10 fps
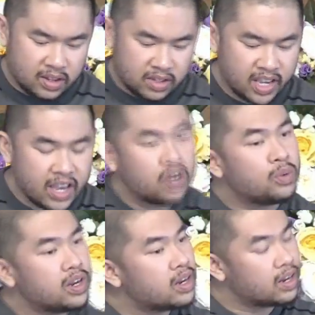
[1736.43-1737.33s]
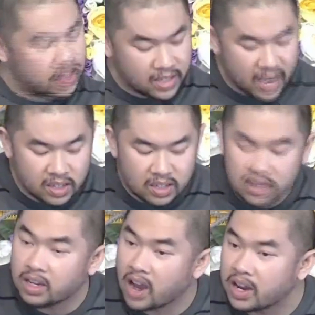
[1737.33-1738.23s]
Second, we need an intensity
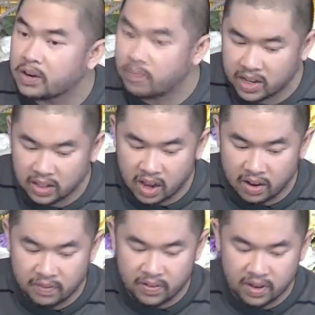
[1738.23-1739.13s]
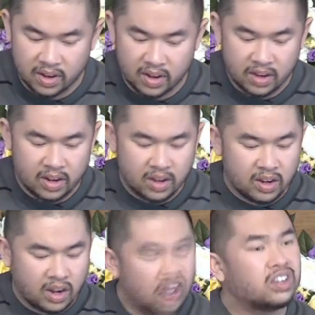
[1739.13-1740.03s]
guided by love.
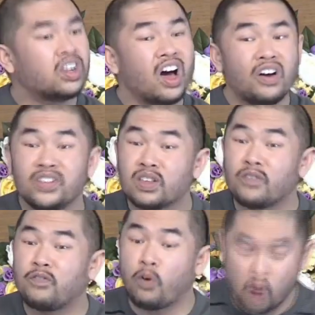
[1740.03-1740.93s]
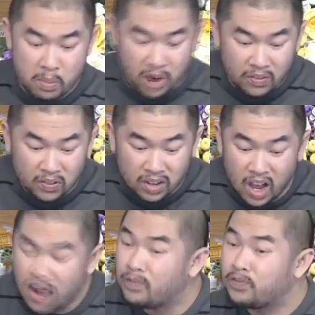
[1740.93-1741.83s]
A love in the form of
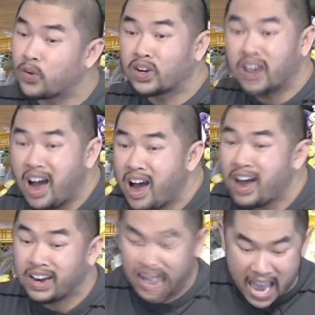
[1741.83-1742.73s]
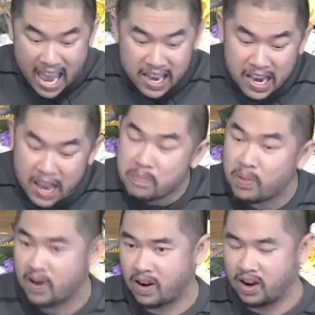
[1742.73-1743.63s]
love for God and
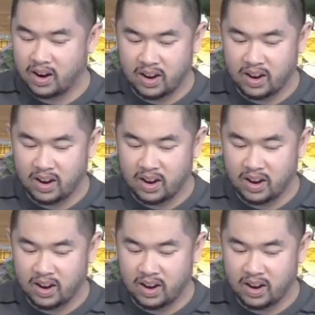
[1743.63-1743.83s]
neighbor.